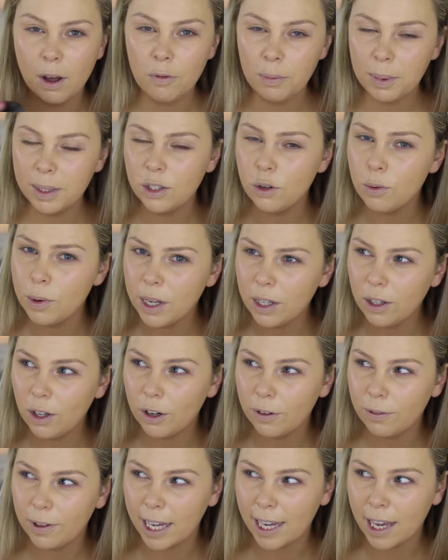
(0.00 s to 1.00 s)
I've been doing a
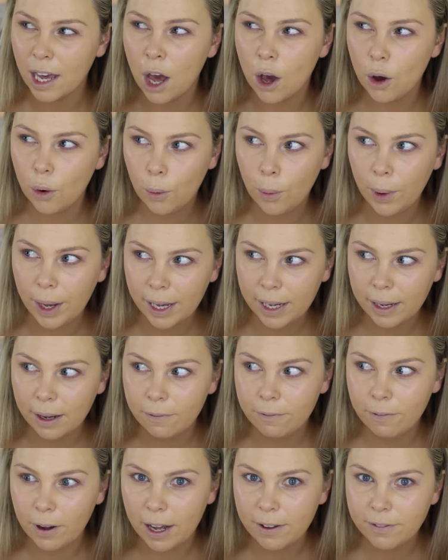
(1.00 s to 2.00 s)
lot of like quick
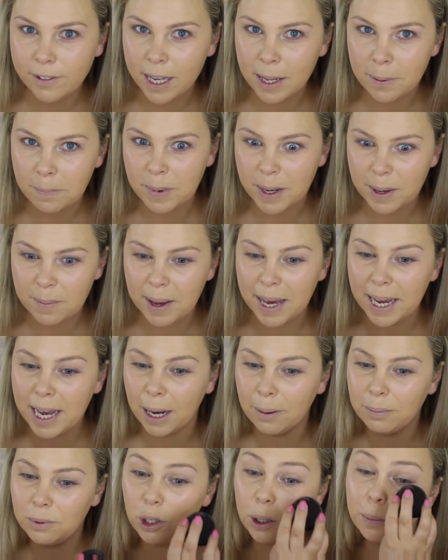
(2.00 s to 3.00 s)
5-10 minute
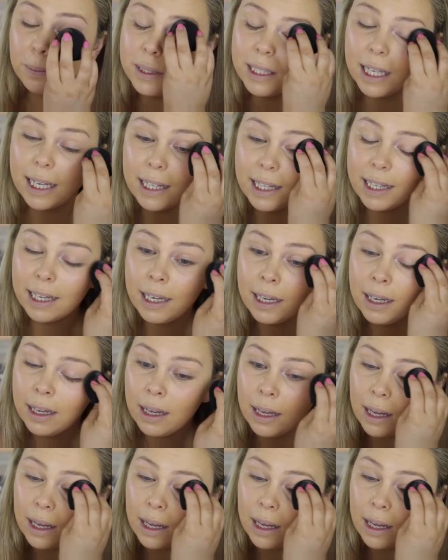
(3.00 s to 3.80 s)
makeup jobs lately.